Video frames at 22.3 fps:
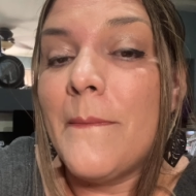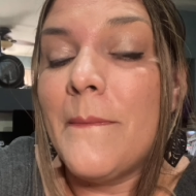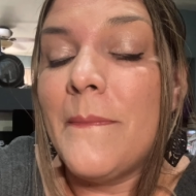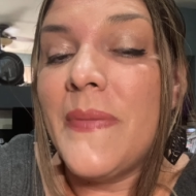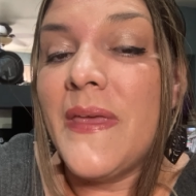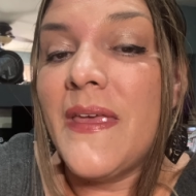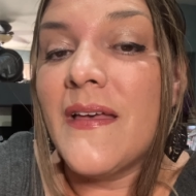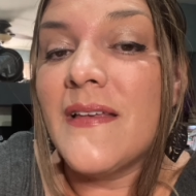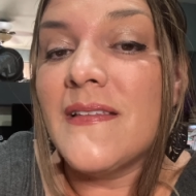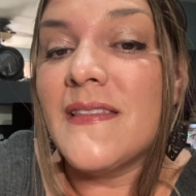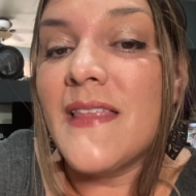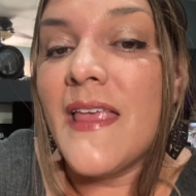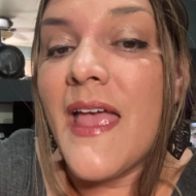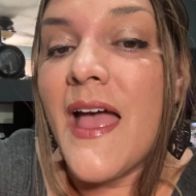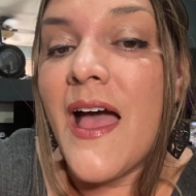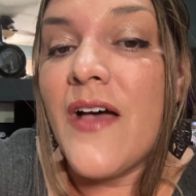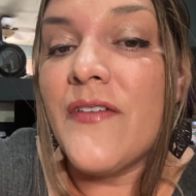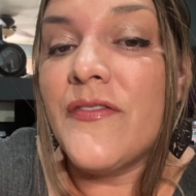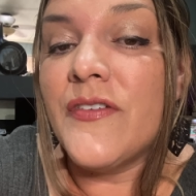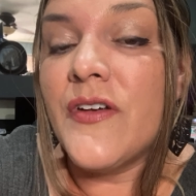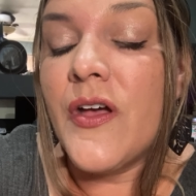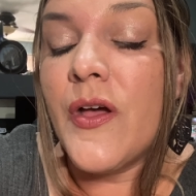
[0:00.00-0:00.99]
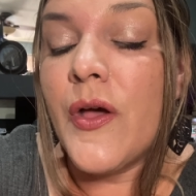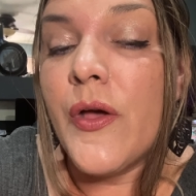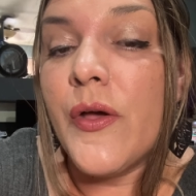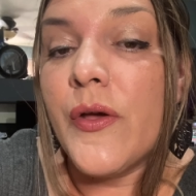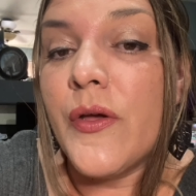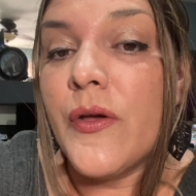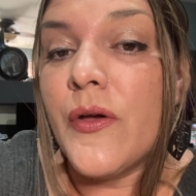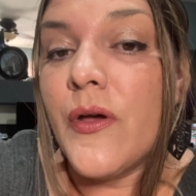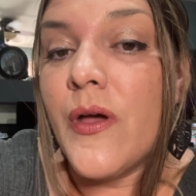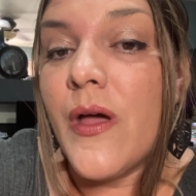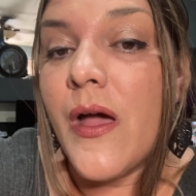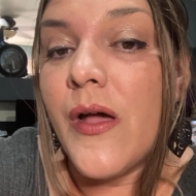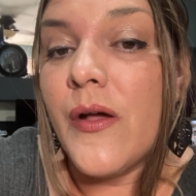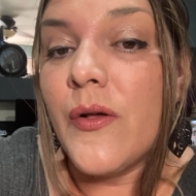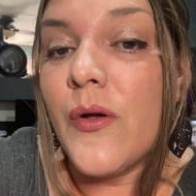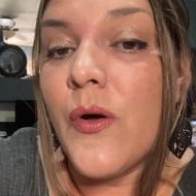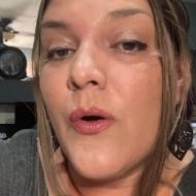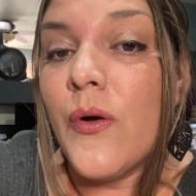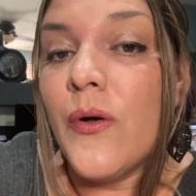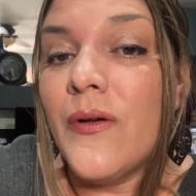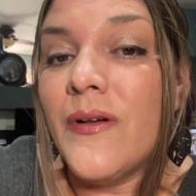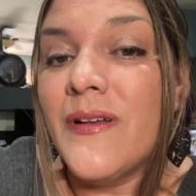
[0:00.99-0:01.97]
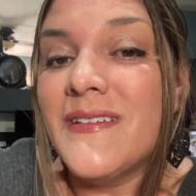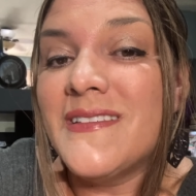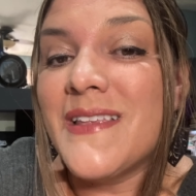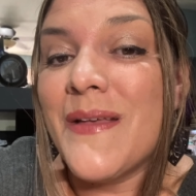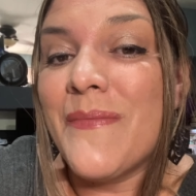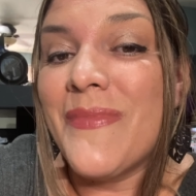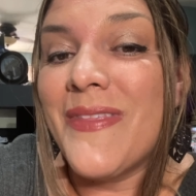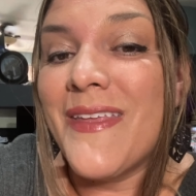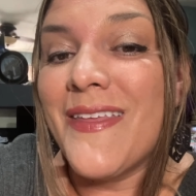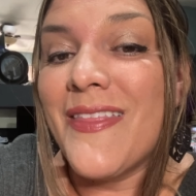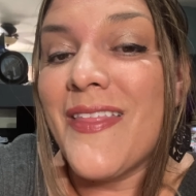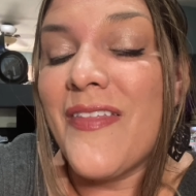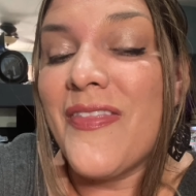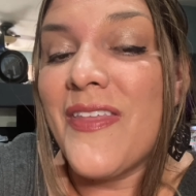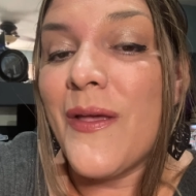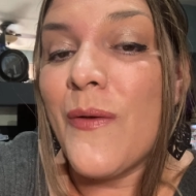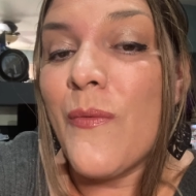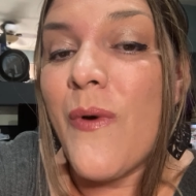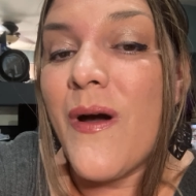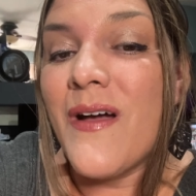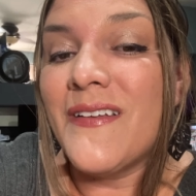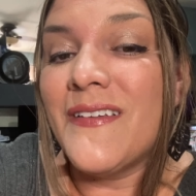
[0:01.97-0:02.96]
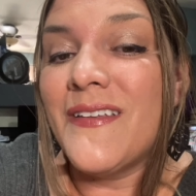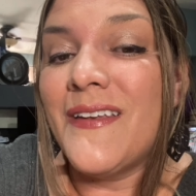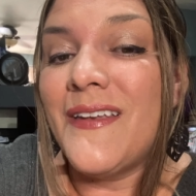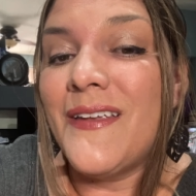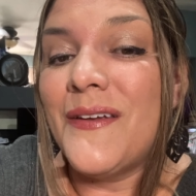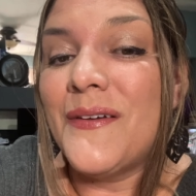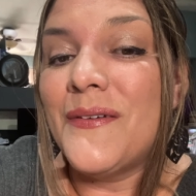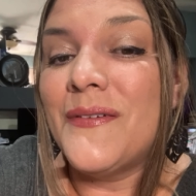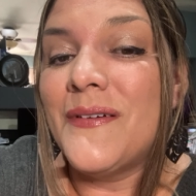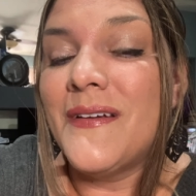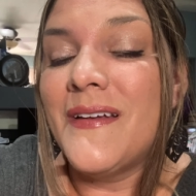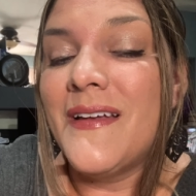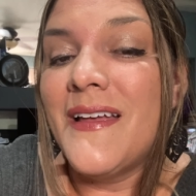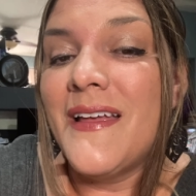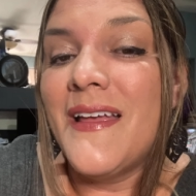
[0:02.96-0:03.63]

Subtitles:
because they have a goal, something that they want to do.